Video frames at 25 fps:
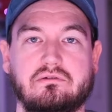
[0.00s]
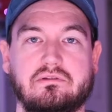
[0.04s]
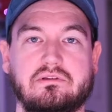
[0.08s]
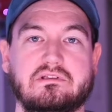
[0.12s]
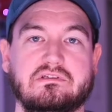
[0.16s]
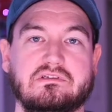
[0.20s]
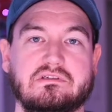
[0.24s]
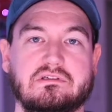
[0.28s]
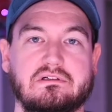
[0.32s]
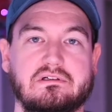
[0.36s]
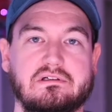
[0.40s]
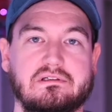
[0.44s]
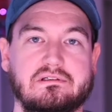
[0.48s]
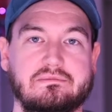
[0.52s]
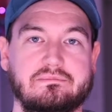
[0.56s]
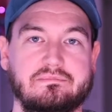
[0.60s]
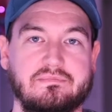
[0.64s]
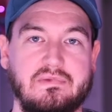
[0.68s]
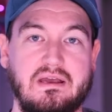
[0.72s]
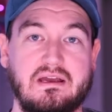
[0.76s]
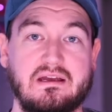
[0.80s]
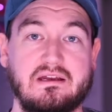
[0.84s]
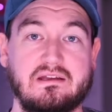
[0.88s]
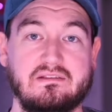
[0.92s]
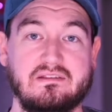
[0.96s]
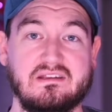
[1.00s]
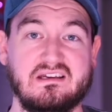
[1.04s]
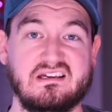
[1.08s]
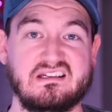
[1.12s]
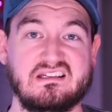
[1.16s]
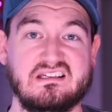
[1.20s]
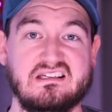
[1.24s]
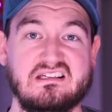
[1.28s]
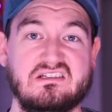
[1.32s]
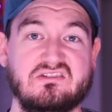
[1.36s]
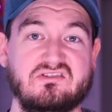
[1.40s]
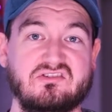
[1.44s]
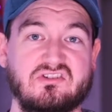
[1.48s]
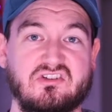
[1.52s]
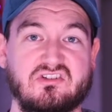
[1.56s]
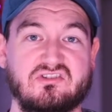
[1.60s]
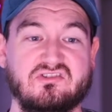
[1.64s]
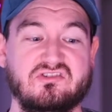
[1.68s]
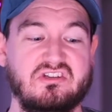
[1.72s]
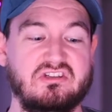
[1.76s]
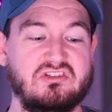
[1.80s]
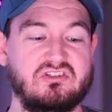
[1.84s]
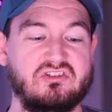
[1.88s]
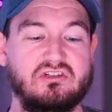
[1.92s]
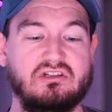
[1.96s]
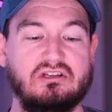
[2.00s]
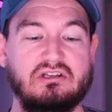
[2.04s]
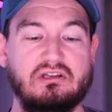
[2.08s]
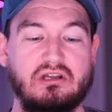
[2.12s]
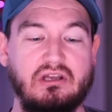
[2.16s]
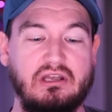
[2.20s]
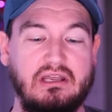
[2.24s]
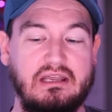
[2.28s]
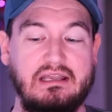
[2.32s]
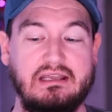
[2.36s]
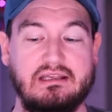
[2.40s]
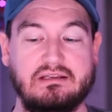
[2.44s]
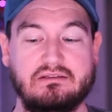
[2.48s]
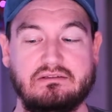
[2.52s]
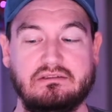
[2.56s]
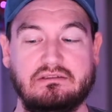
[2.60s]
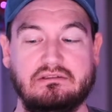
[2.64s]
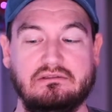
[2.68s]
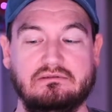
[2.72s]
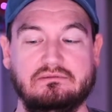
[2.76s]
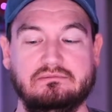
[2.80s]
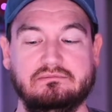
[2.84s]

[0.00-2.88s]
on the side. And that is essentially it.